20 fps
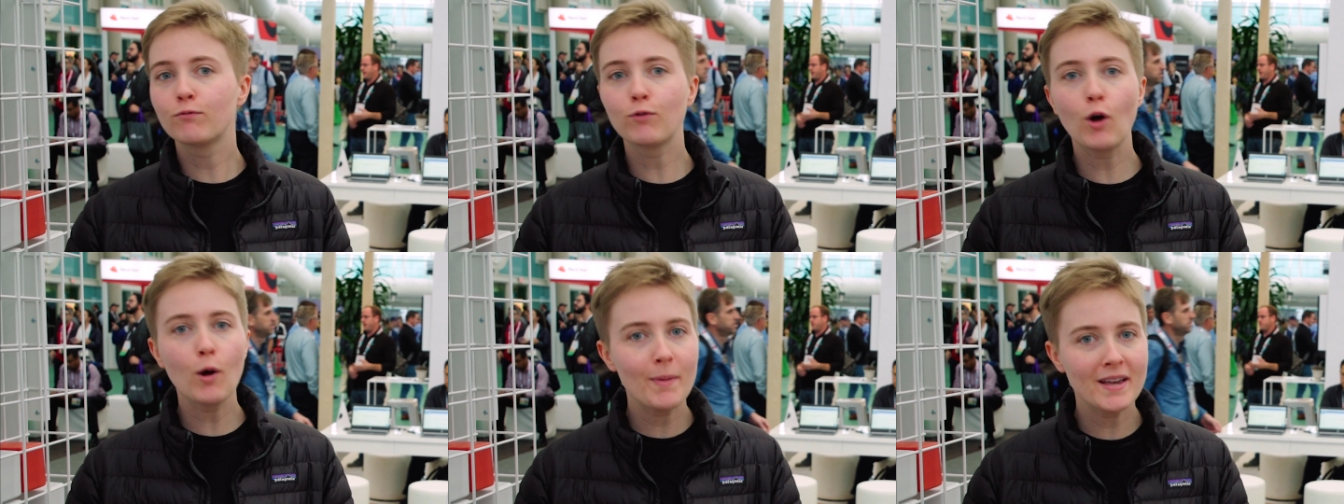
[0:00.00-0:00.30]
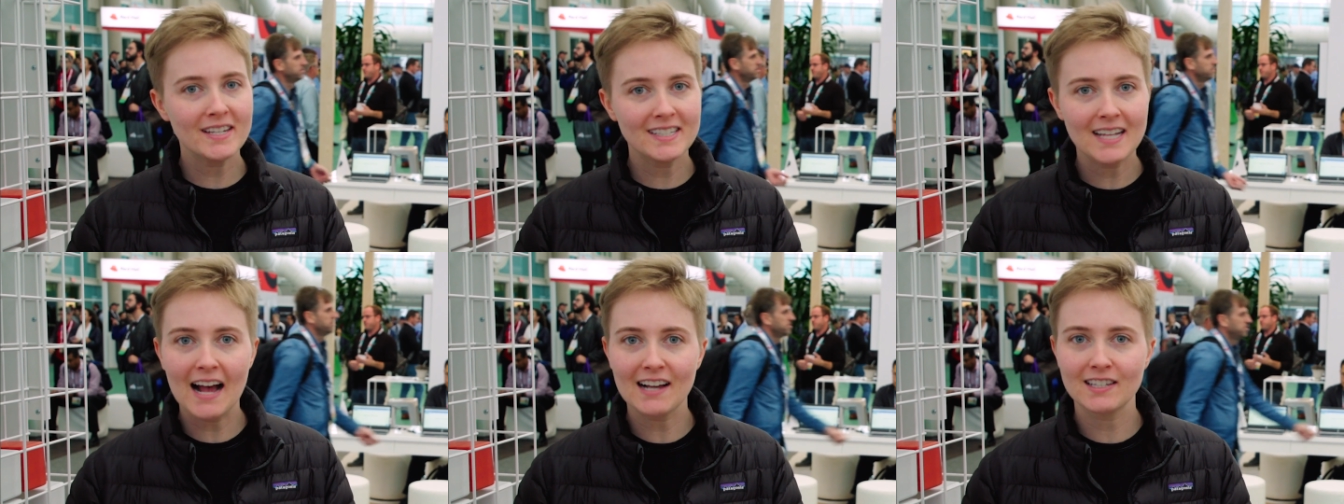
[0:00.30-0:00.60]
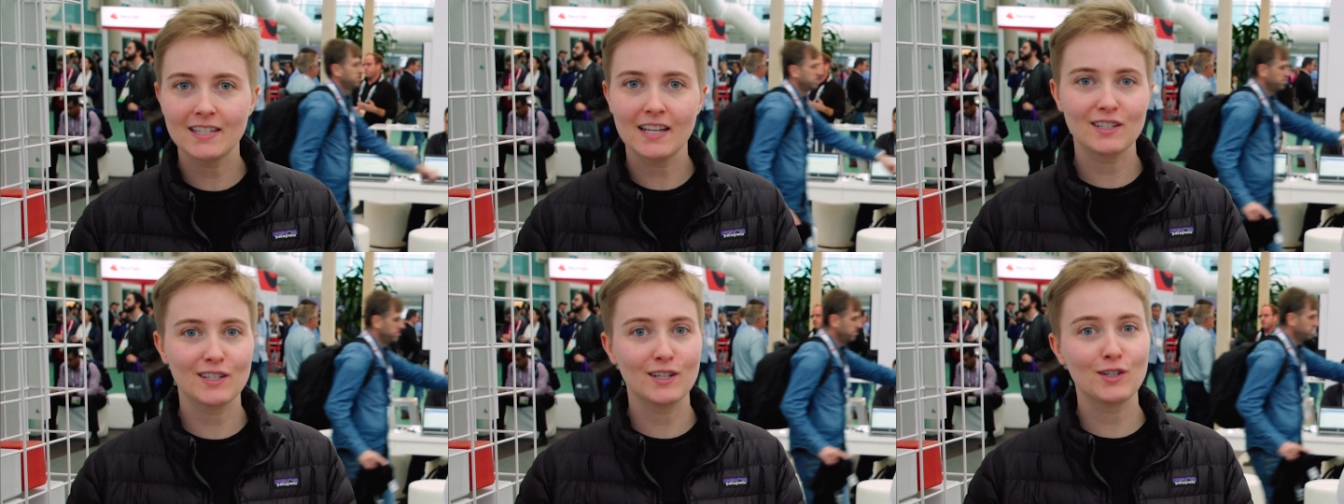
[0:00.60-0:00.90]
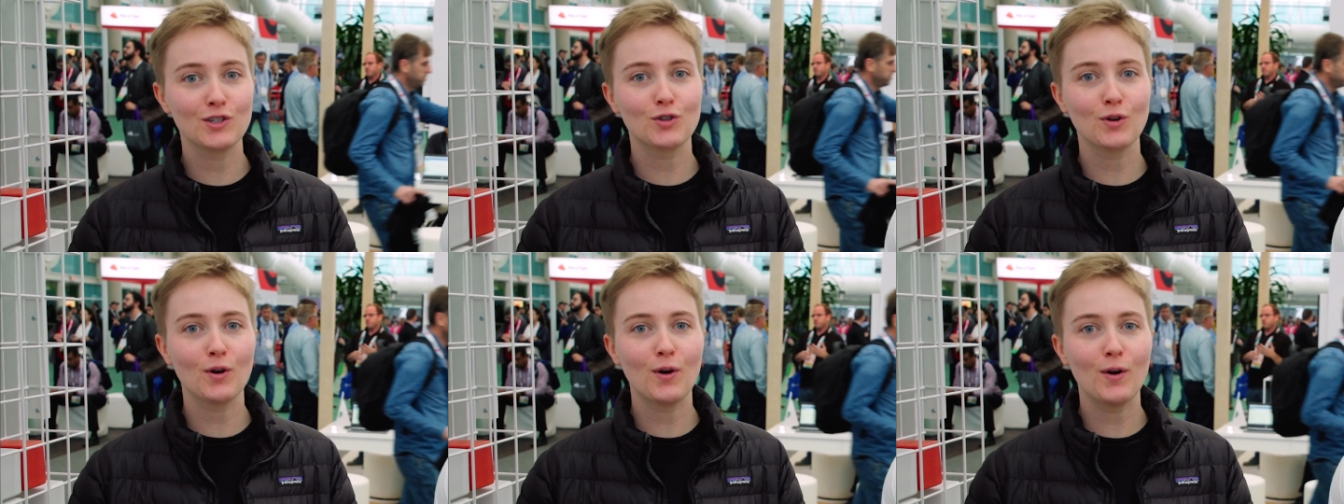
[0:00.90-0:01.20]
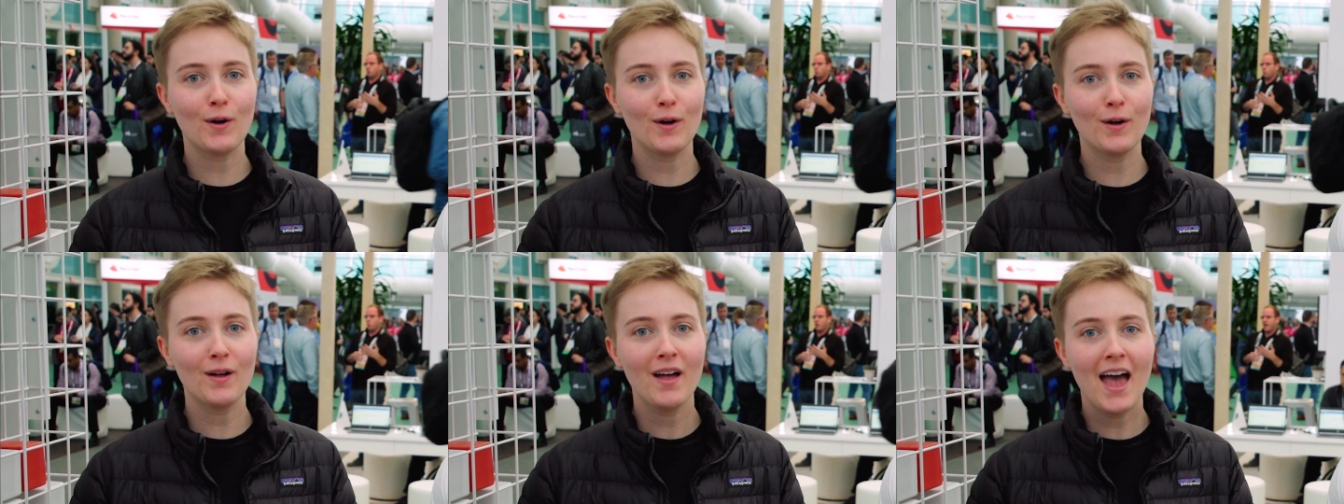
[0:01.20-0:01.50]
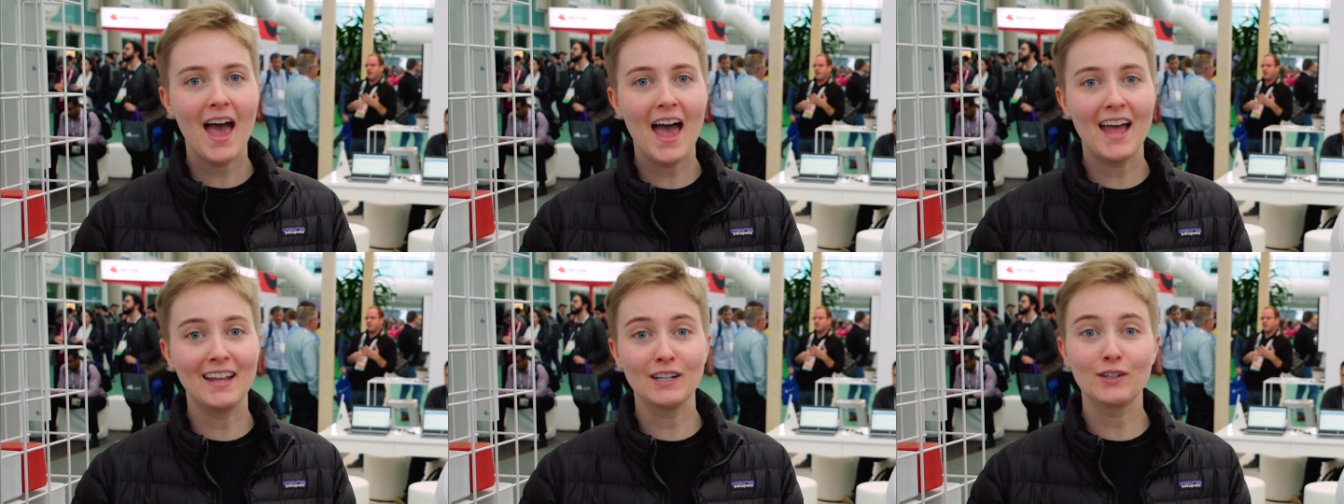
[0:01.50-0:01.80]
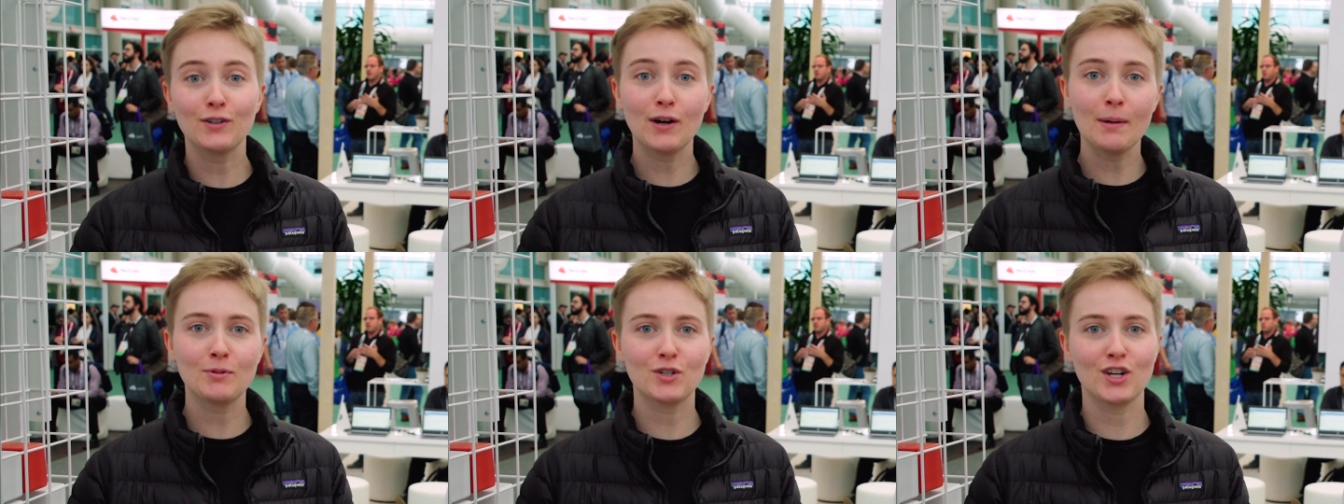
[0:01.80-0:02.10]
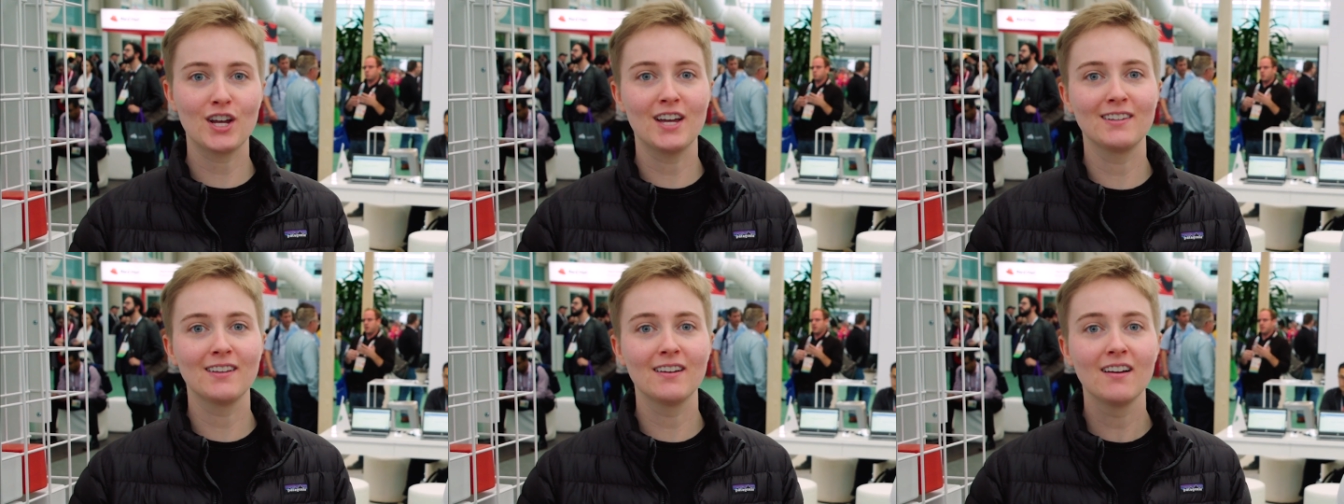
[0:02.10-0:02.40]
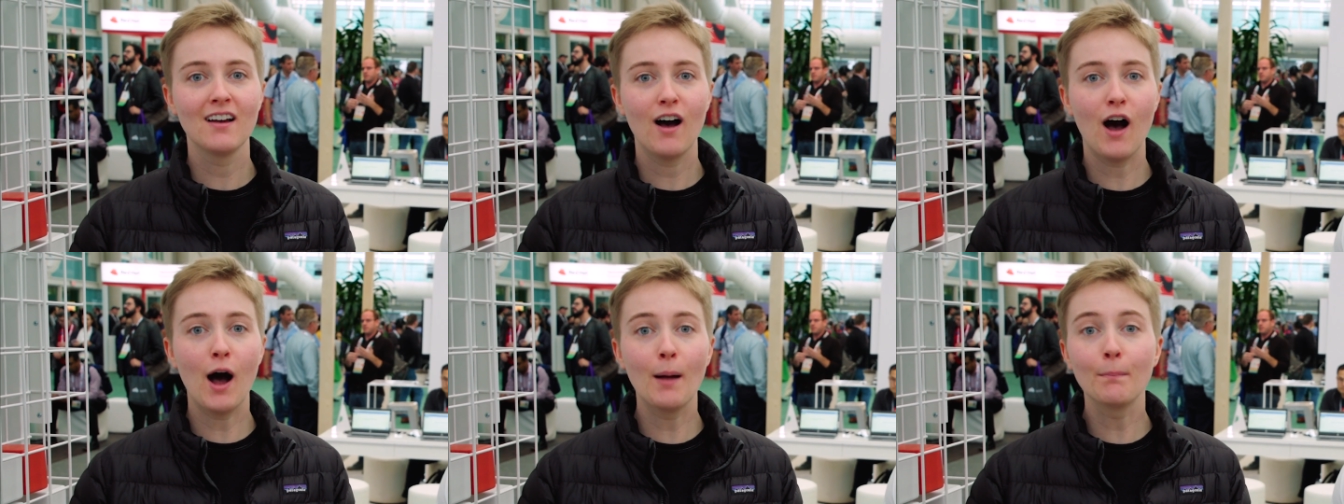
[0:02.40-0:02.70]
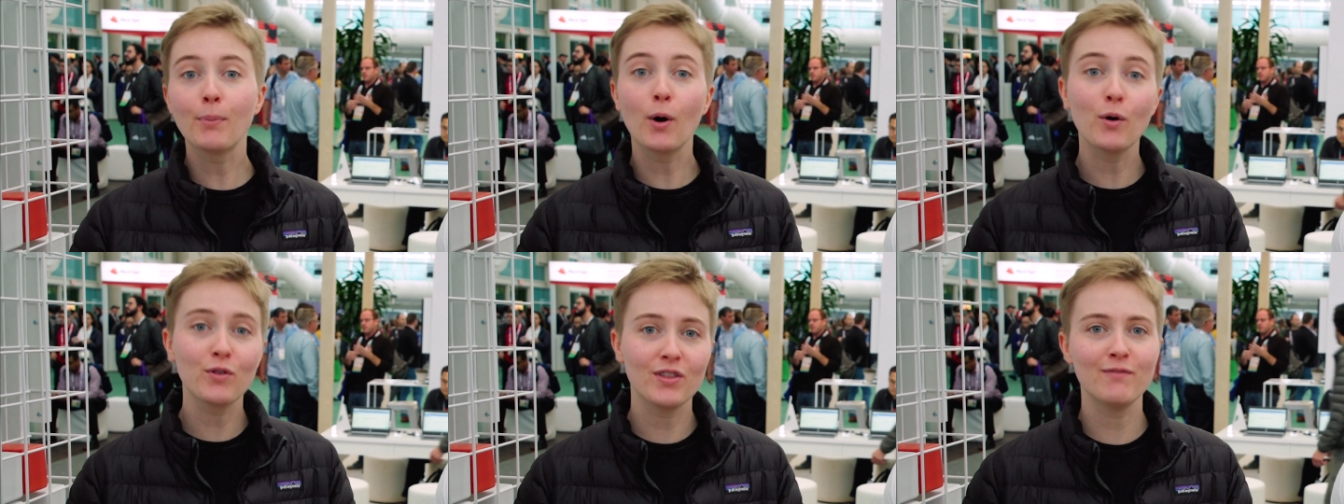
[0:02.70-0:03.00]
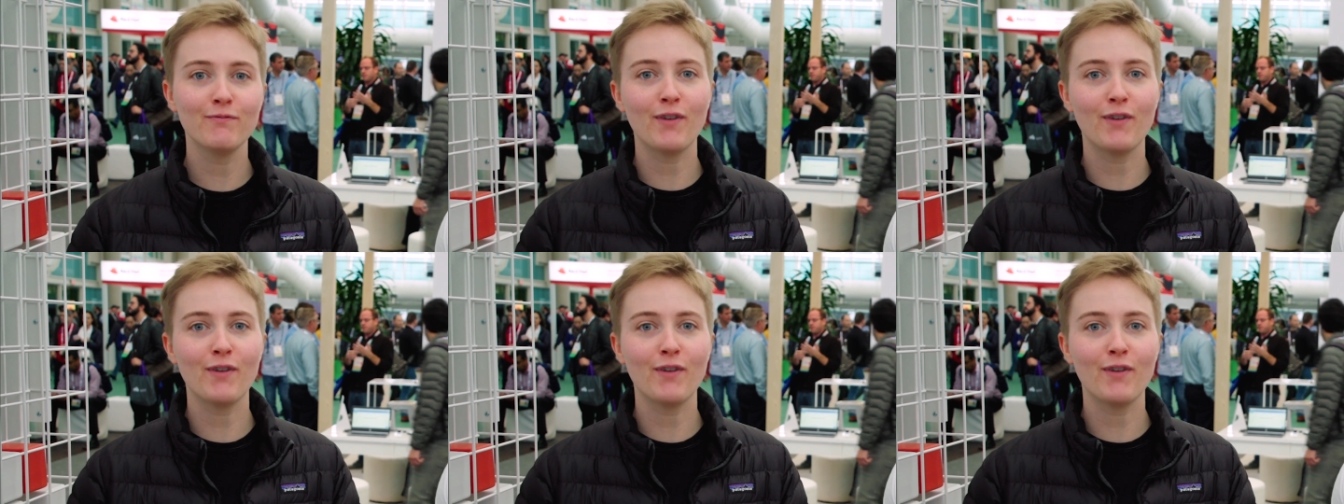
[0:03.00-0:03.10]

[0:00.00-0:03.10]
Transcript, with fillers: role-based access control and encryption on both